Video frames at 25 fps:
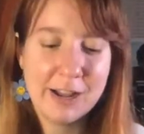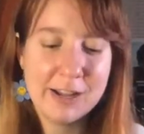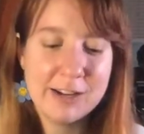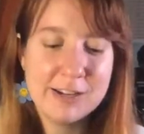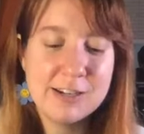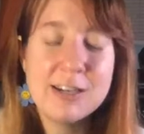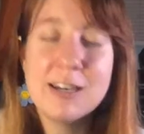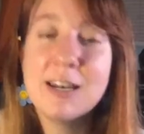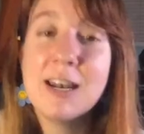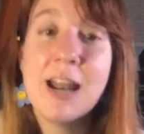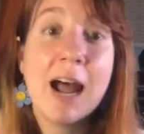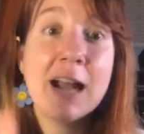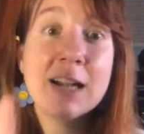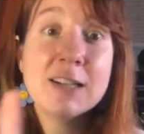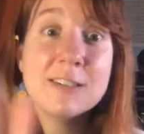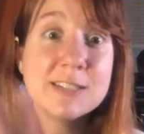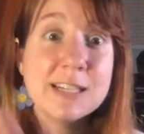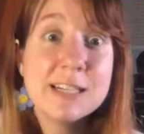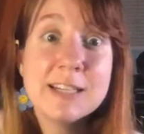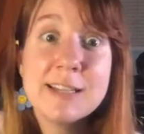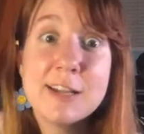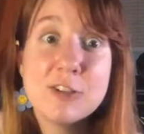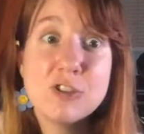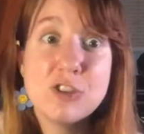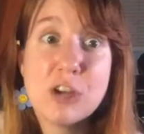Not
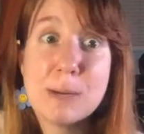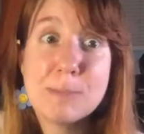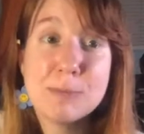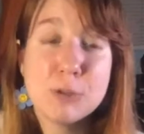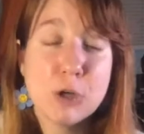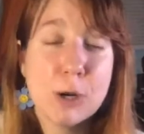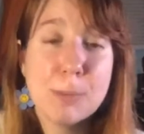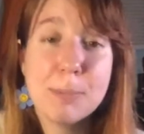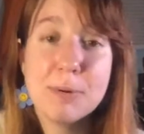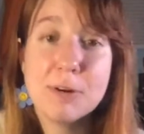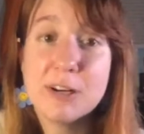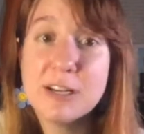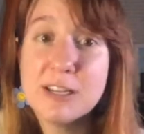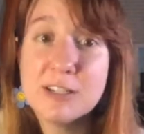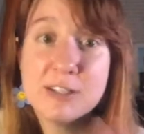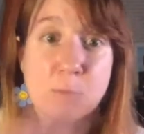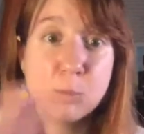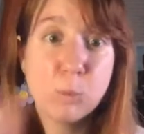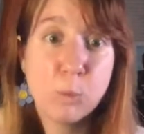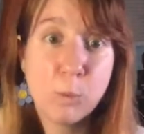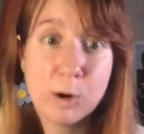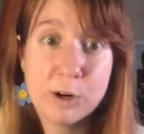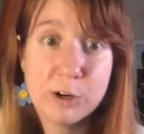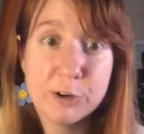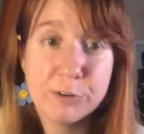saying that James Herbert isn't
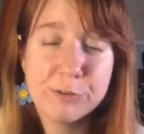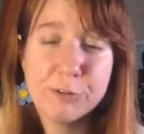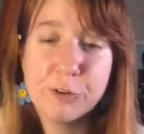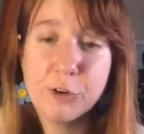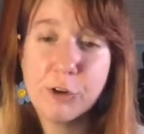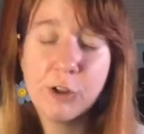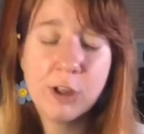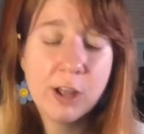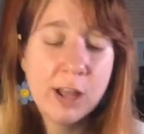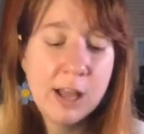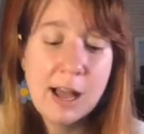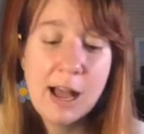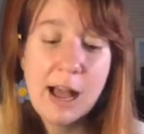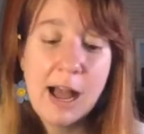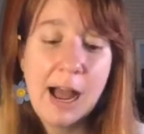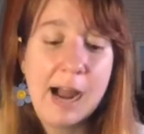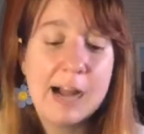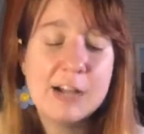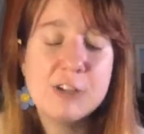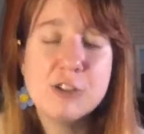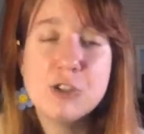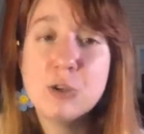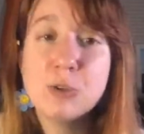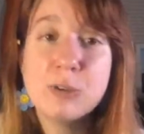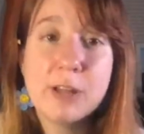wonderful. I
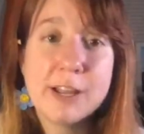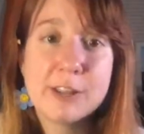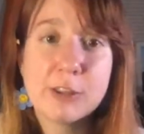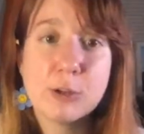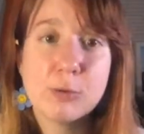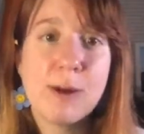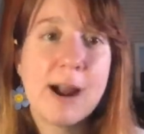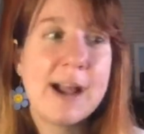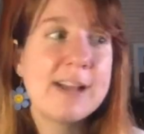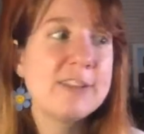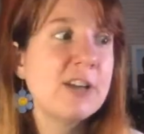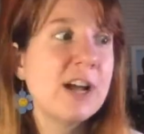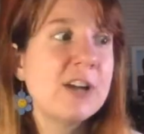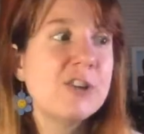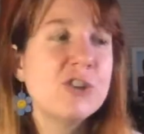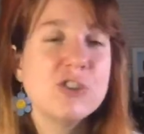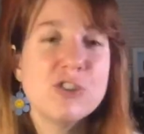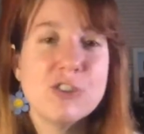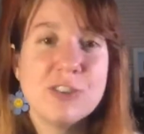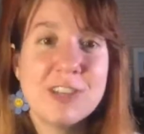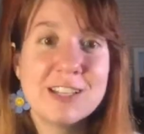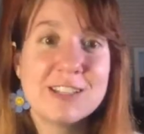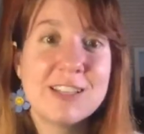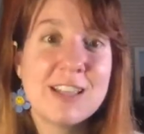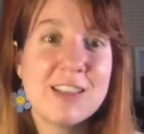do like The Rats. I just
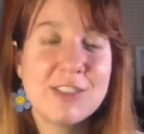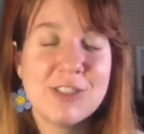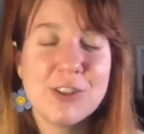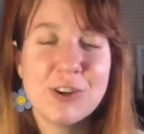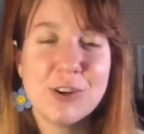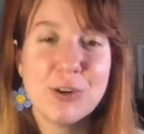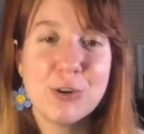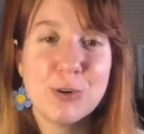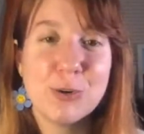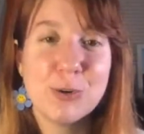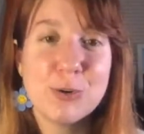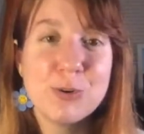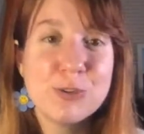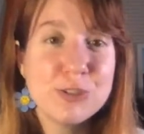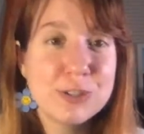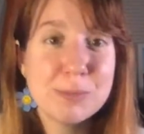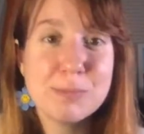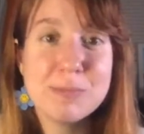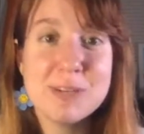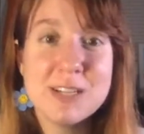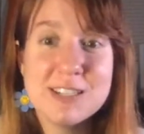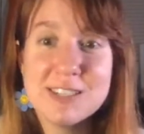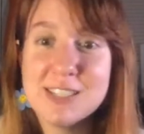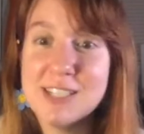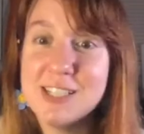think that the
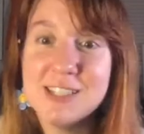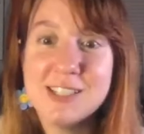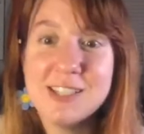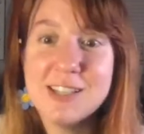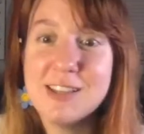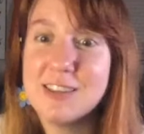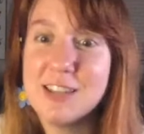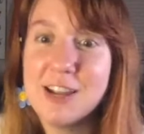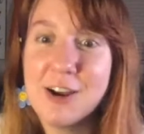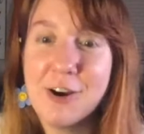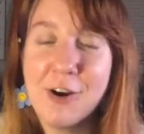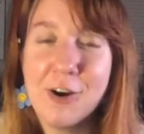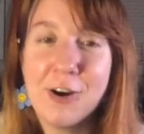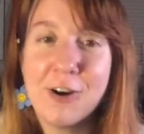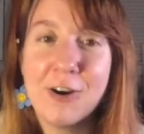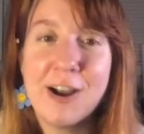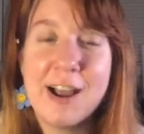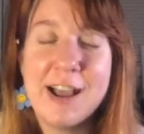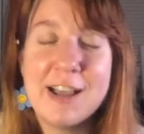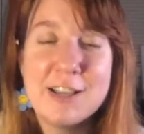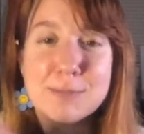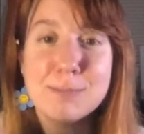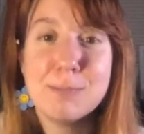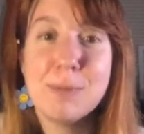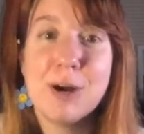gruesomeness isn't there
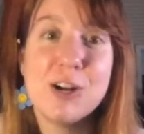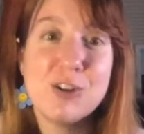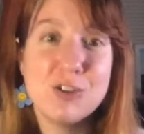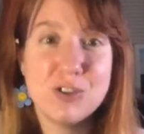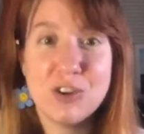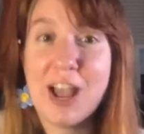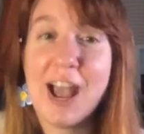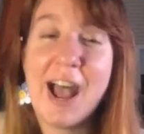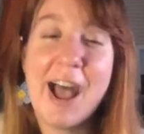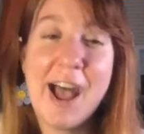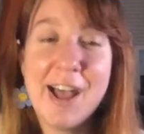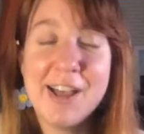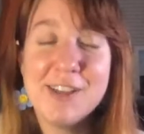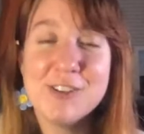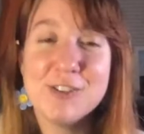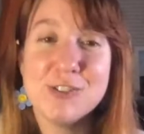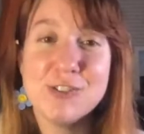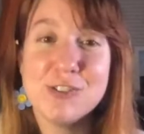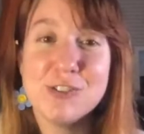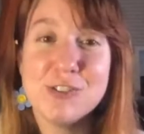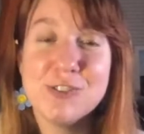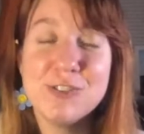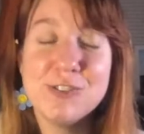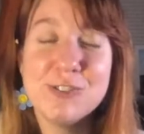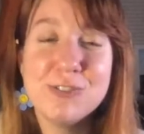as much
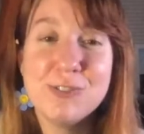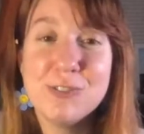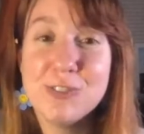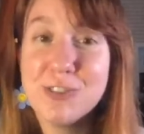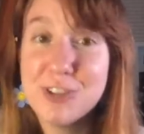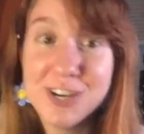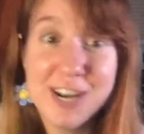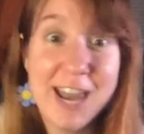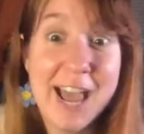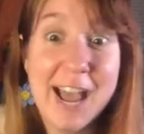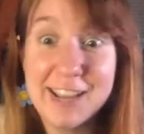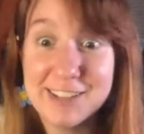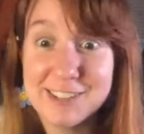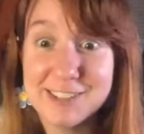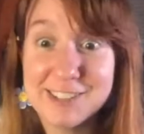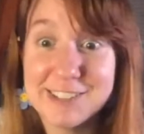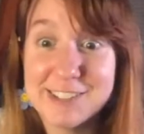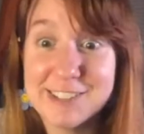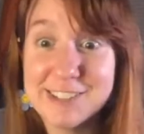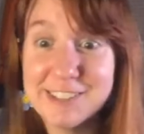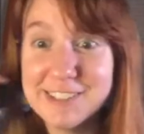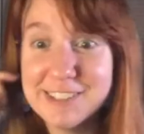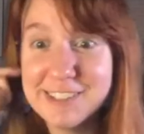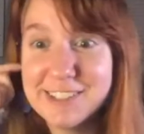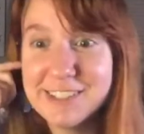as The Nest.